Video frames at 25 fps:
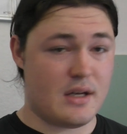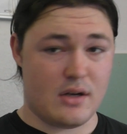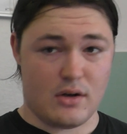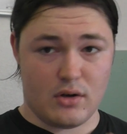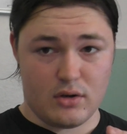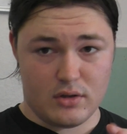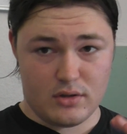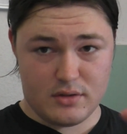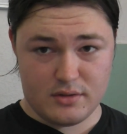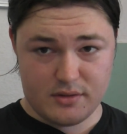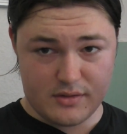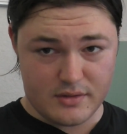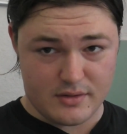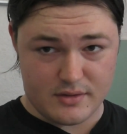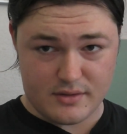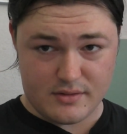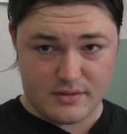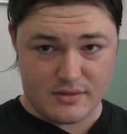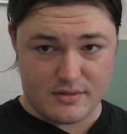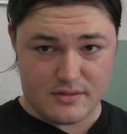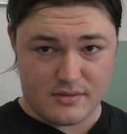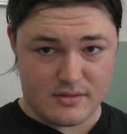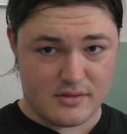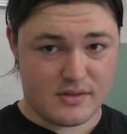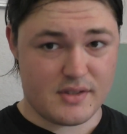all the
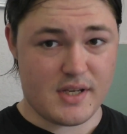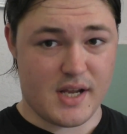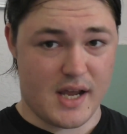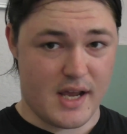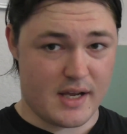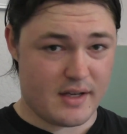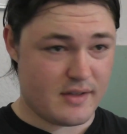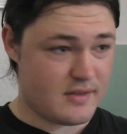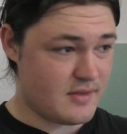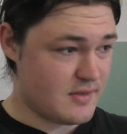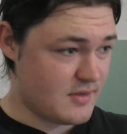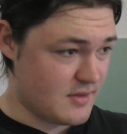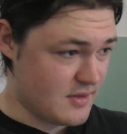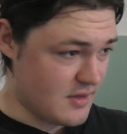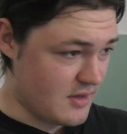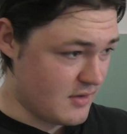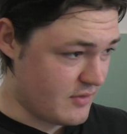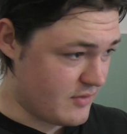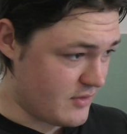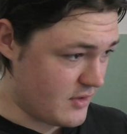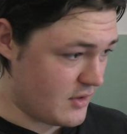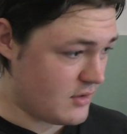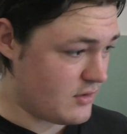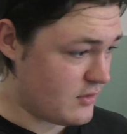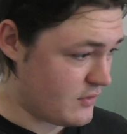tax
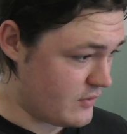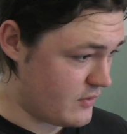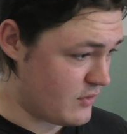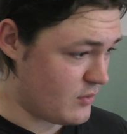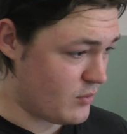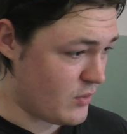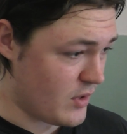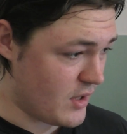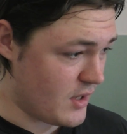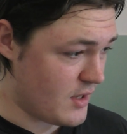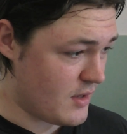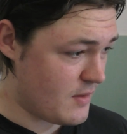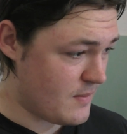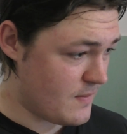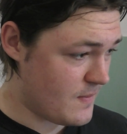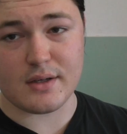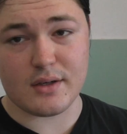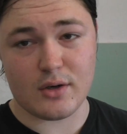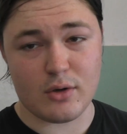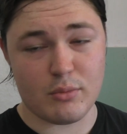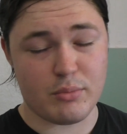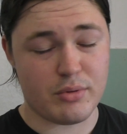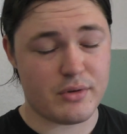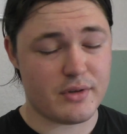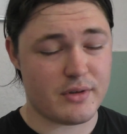stuff out of the way,
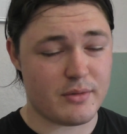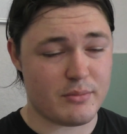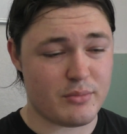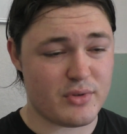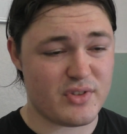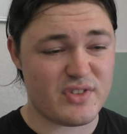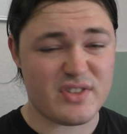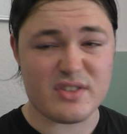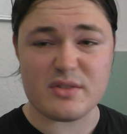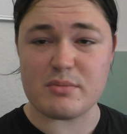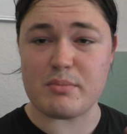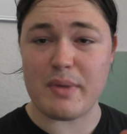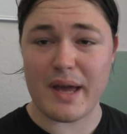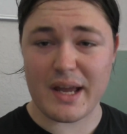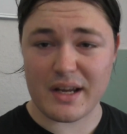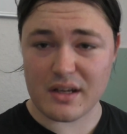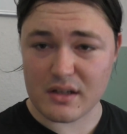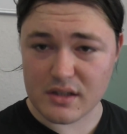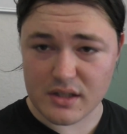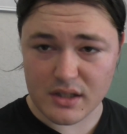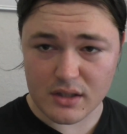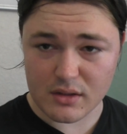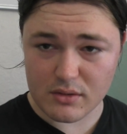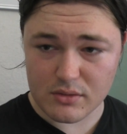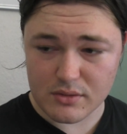opened a business bank
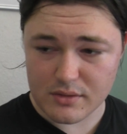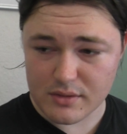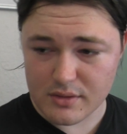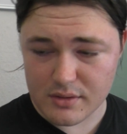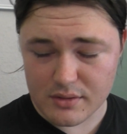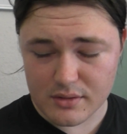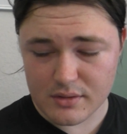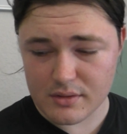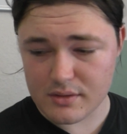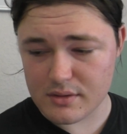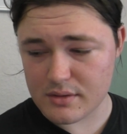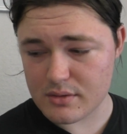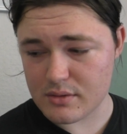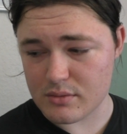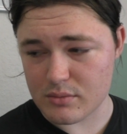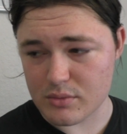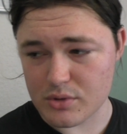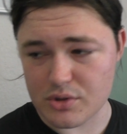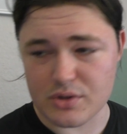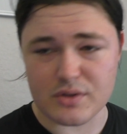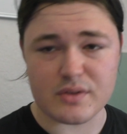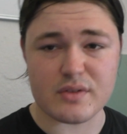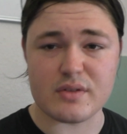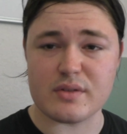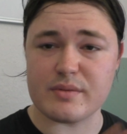account,
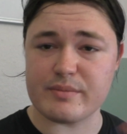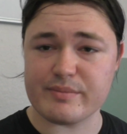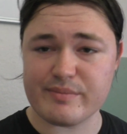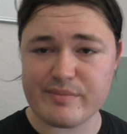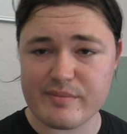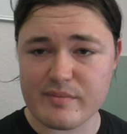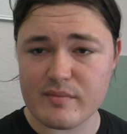which is